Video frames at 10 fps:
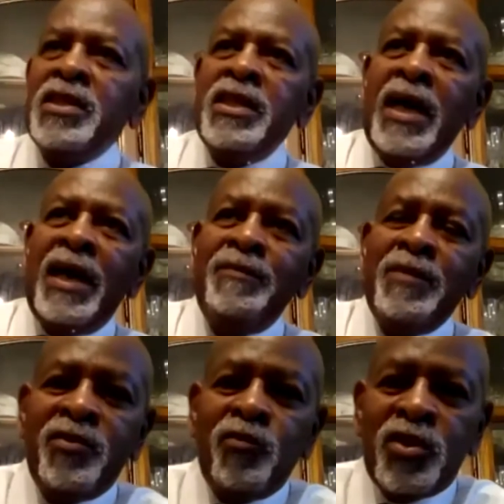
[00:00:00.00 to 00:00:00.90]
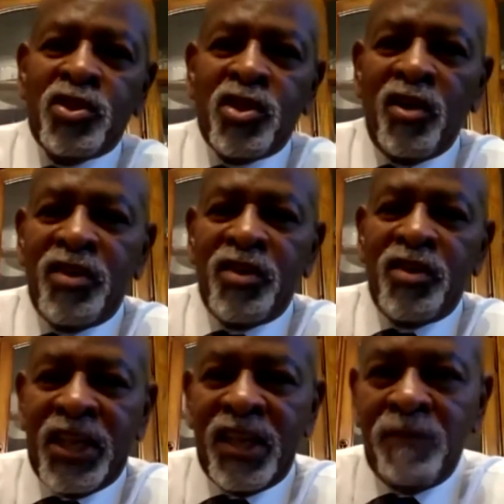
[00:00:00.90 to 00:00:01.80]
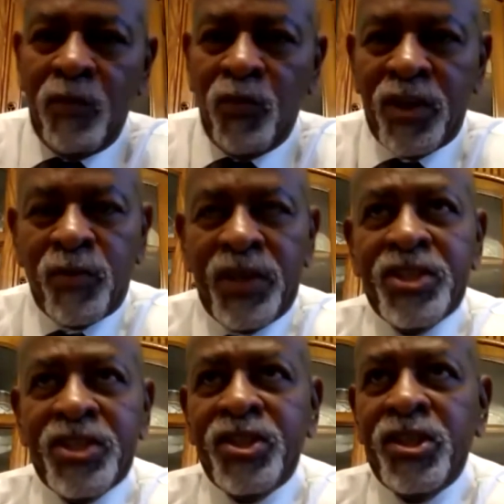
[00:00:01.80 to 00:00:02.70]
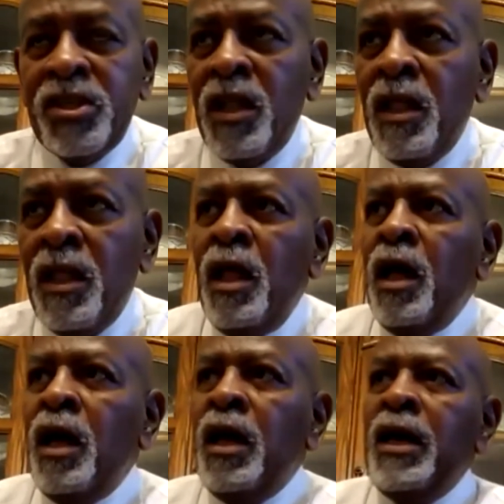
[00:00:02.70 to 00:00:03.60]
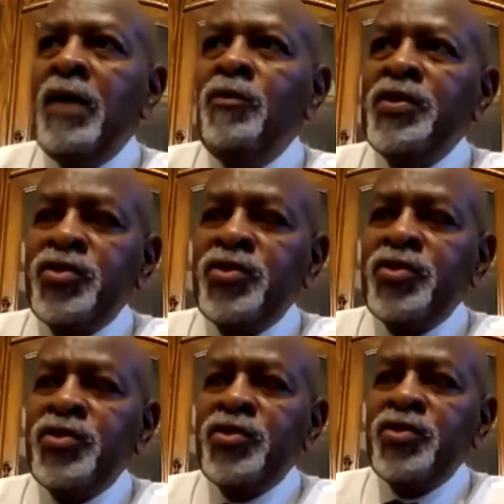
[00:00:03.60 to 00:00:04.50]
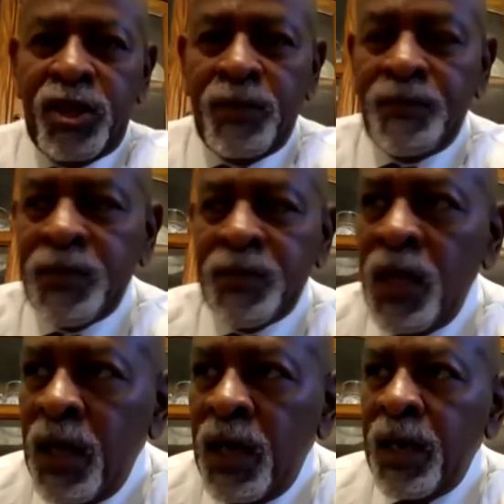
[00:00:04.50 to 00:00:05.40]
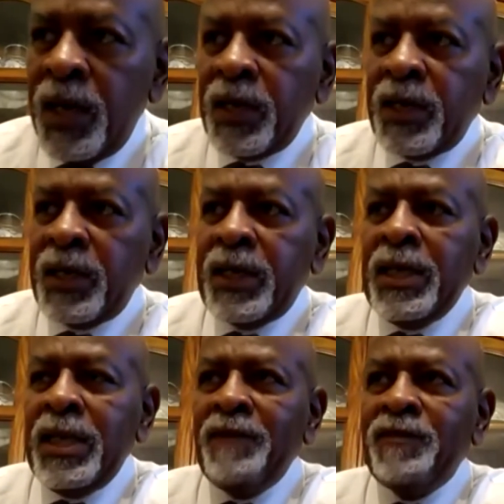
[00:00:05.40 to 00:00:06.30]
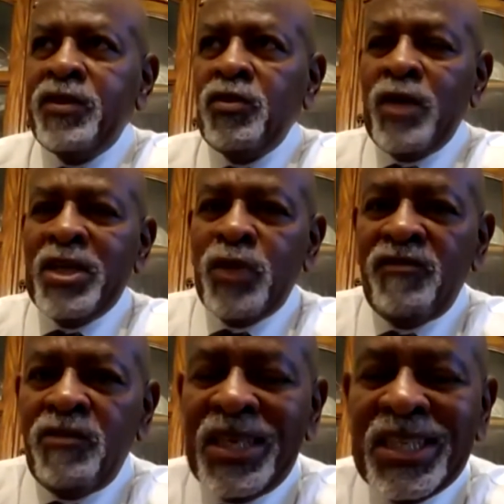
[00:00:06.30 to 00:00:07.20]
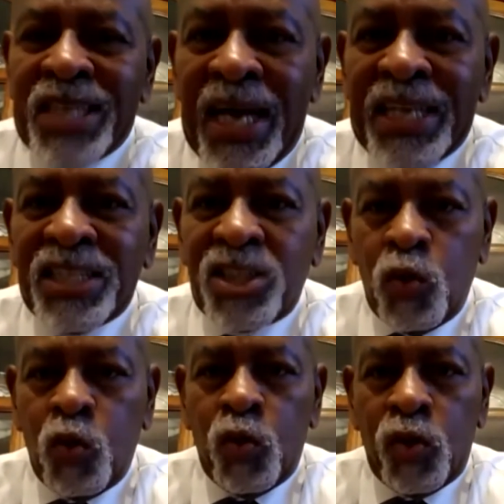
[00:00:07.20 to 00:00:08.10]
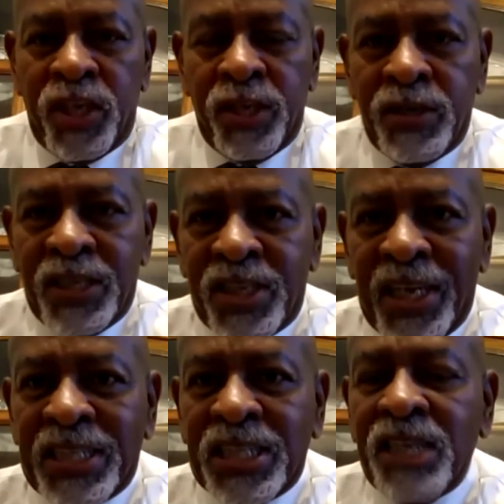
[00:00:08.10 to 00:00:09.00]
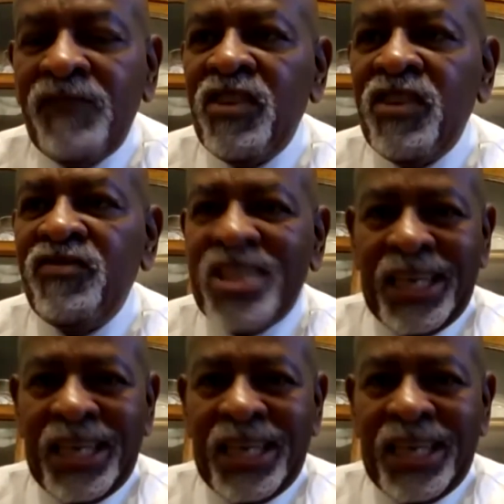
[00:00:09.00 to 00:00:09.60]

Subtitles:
I'm a Wichita native, born and raised here. Went to schools here. Uh, Graduated from East High School here in 1958.